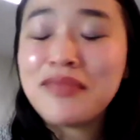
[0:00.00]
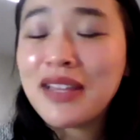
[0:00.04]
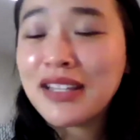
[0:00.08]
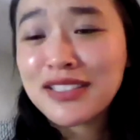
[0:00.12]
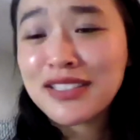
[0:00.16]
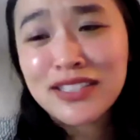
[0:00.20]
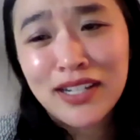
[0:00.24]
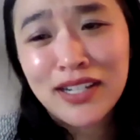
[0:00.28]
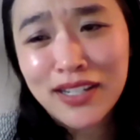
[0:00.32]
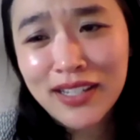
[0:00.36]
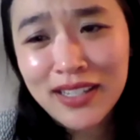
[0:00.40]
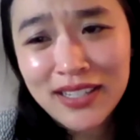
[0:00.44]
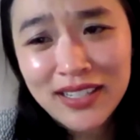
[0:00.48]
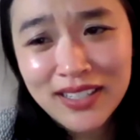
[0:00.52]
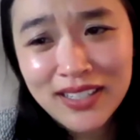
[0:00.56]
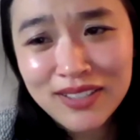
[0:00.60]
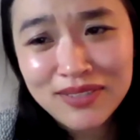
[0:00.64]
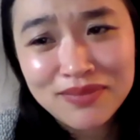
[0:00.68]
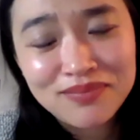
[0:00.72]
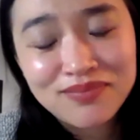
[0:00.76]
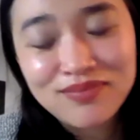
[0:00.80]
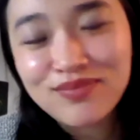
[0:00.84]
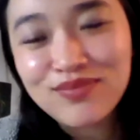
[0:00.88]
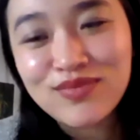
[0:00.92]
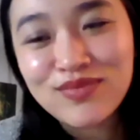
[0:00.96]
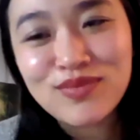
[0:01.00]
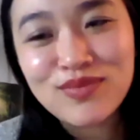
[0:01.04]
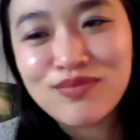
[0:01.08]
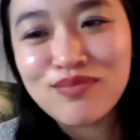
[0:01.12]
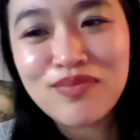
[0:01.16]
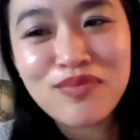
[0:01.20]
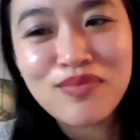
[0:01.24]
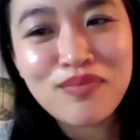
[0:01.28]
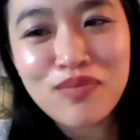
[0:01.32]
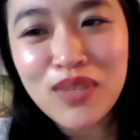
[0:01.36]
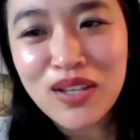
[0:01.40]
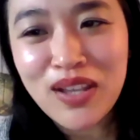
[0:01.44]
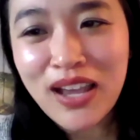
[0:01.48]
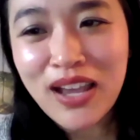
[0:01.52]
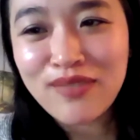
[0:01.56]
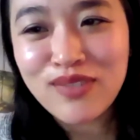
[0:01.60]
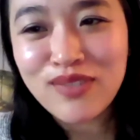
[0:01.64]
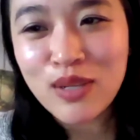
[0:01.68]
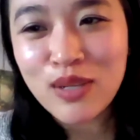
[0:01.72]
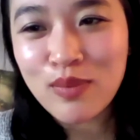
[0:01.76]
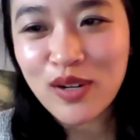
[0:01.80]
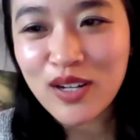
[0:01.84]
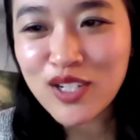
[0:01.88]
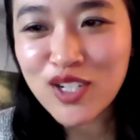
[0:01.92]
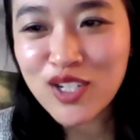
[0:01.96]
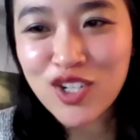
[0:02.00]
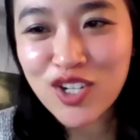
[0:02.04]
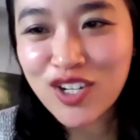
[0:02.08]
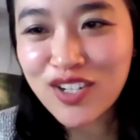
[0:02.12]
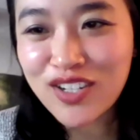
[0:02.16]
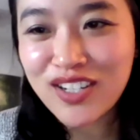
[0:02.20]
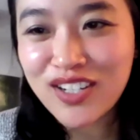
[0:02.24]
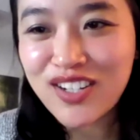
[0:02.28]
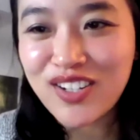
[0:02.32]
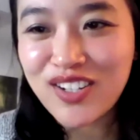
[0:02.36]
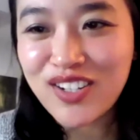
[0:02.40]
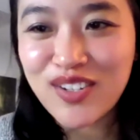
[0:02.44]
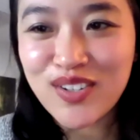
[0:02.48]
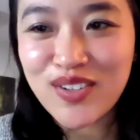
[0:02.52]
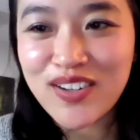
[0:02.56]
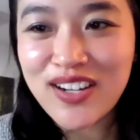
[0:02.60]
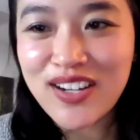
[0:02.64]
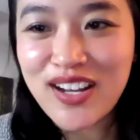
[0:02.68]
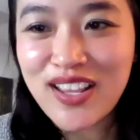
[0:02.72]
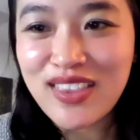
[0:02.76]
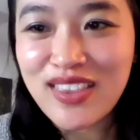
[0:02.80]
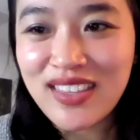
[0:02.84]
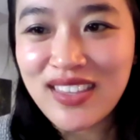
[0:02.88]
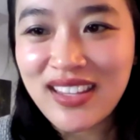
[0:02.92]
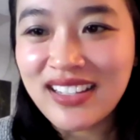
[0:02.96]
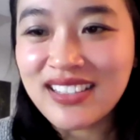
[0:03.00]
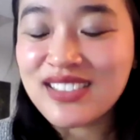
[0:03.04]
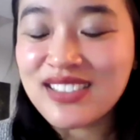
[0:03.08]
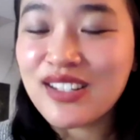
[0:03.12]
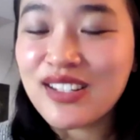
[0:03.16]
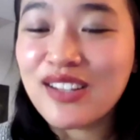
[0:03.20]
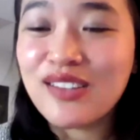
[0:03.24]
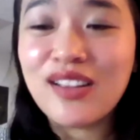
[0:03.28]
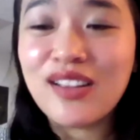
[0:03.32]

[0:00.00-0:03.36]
that's not gonna be heavy pressure on you or anything. It's